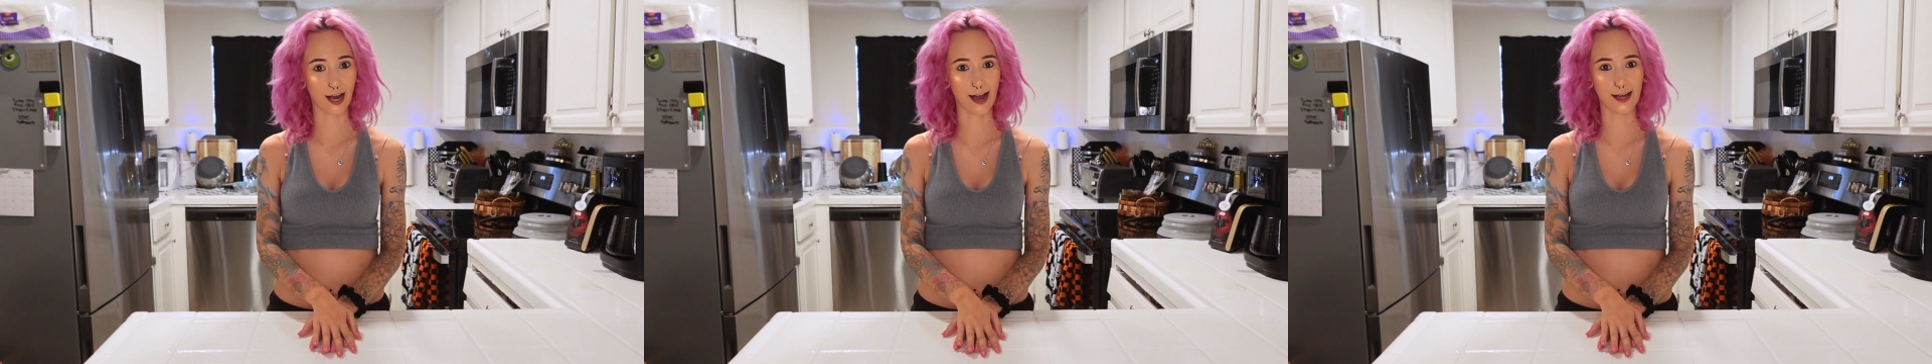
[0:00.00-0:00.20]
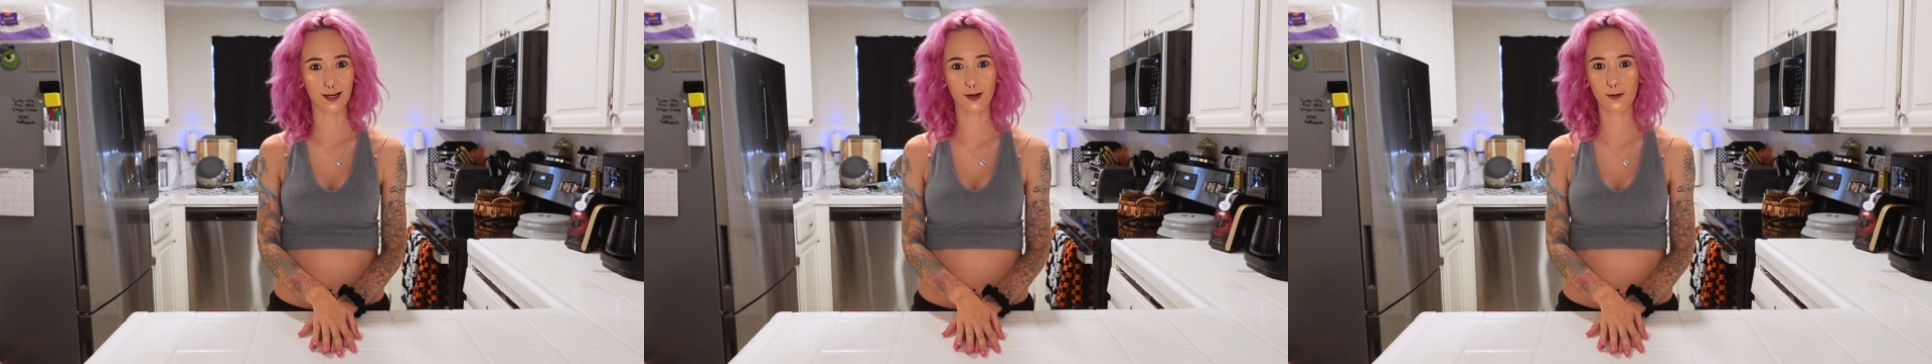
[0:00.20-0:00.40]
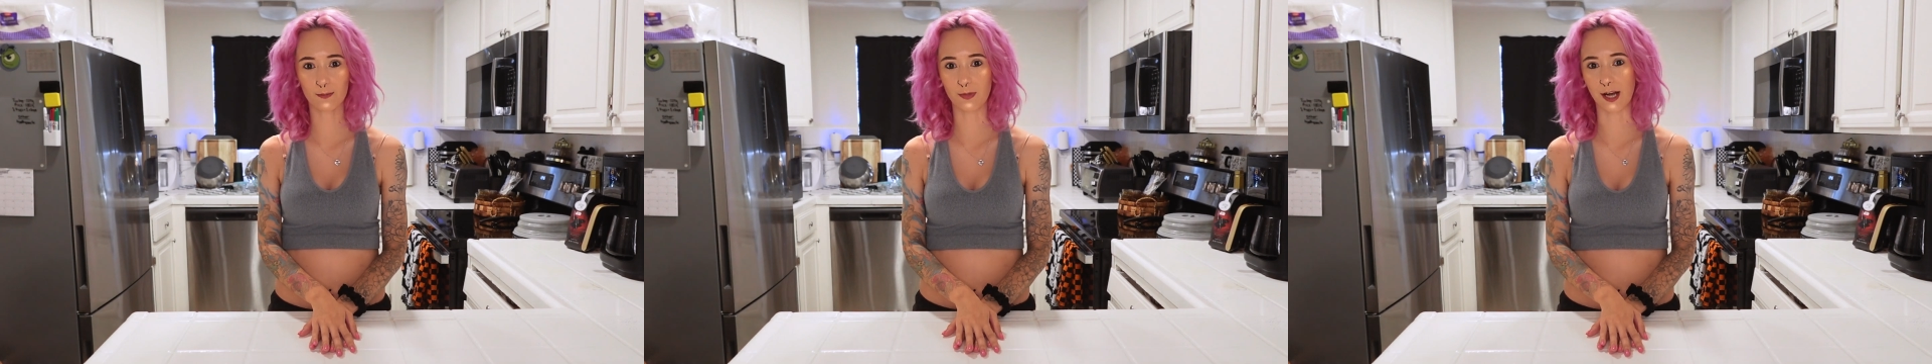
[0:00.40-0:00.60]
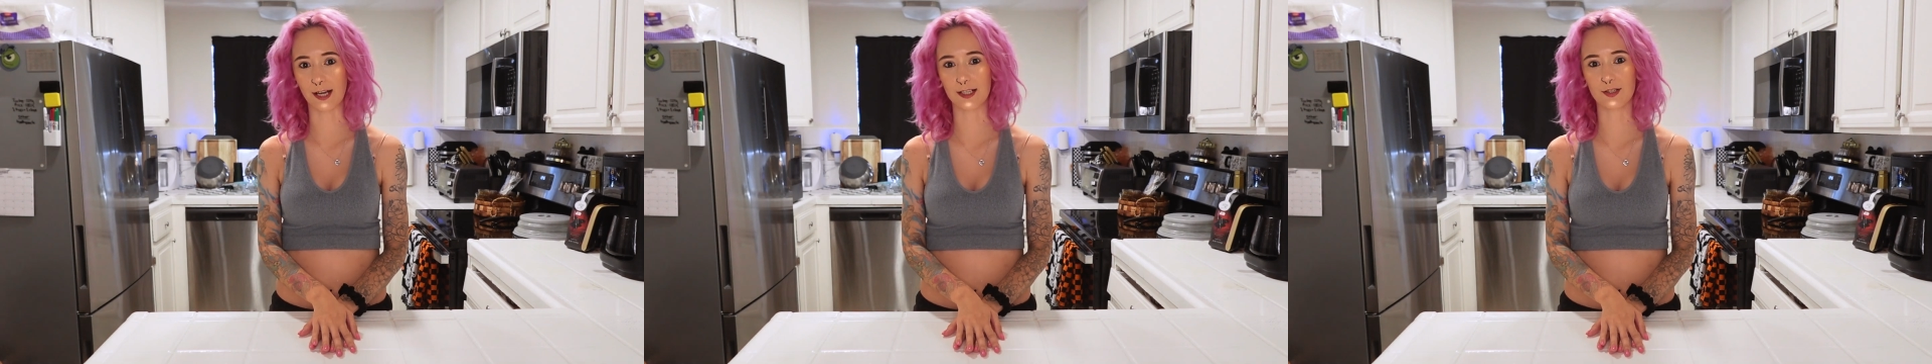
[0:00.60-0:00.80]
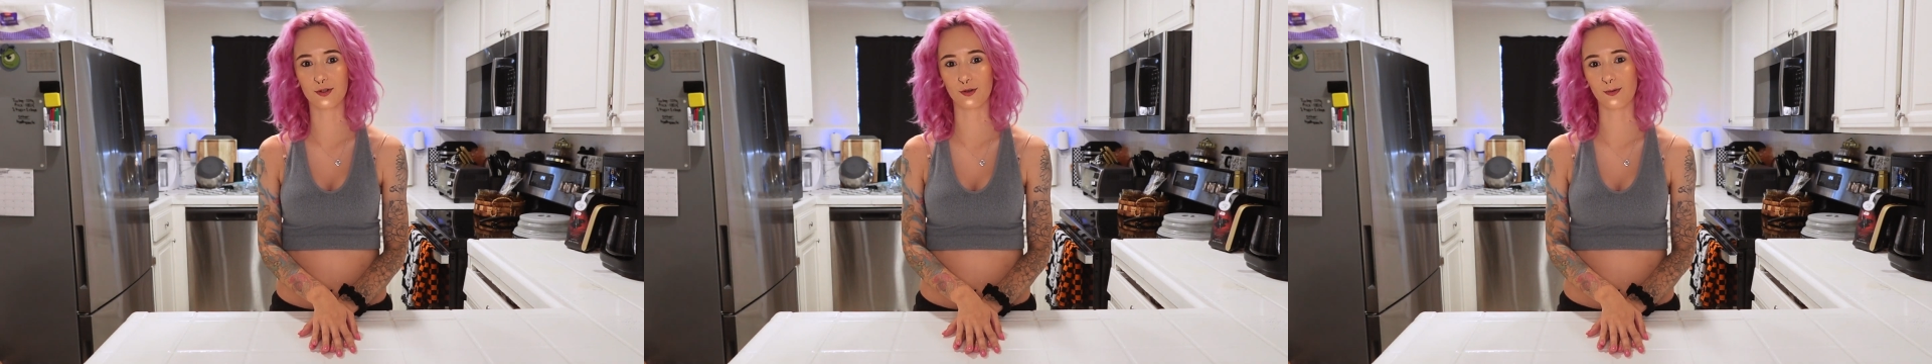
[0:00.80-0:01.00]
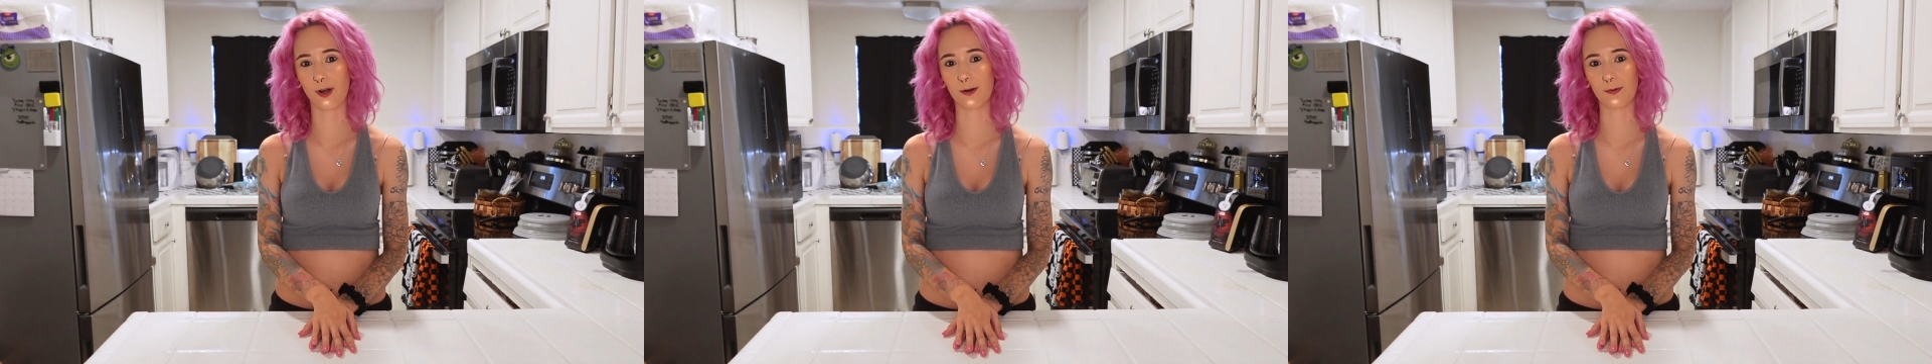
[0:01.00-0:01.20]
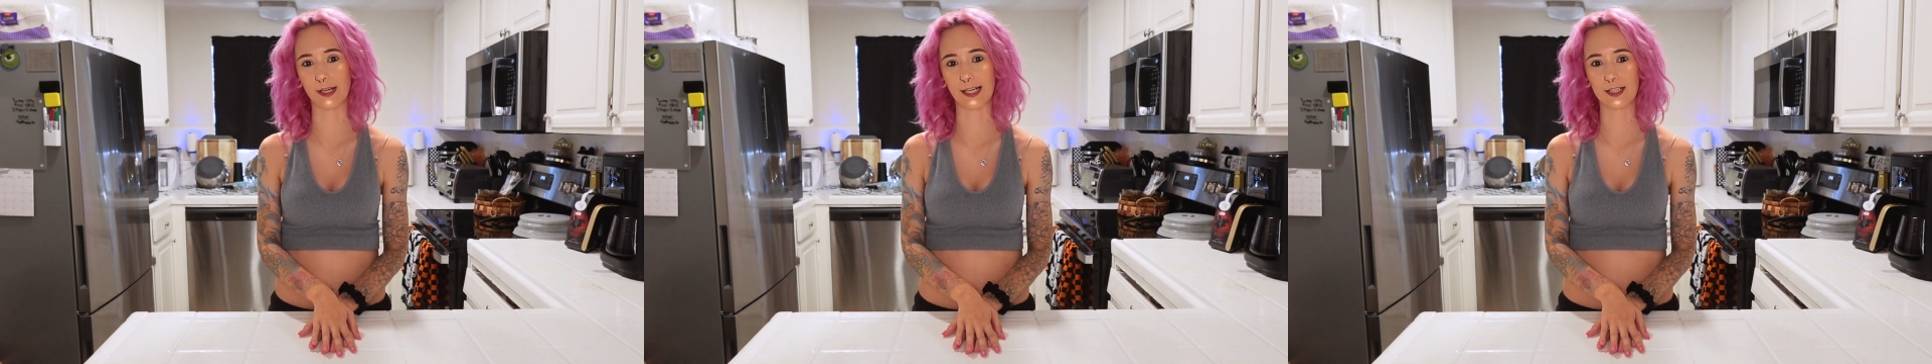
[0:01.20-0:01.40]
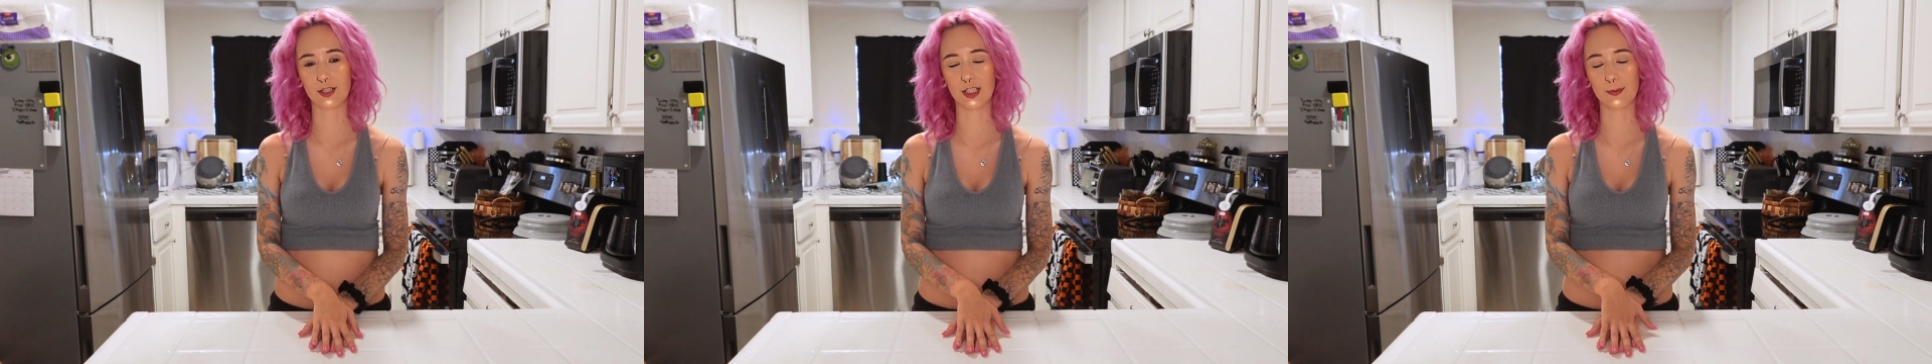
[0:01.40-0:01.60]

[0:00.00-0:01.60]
I don't buy store-bought ranch.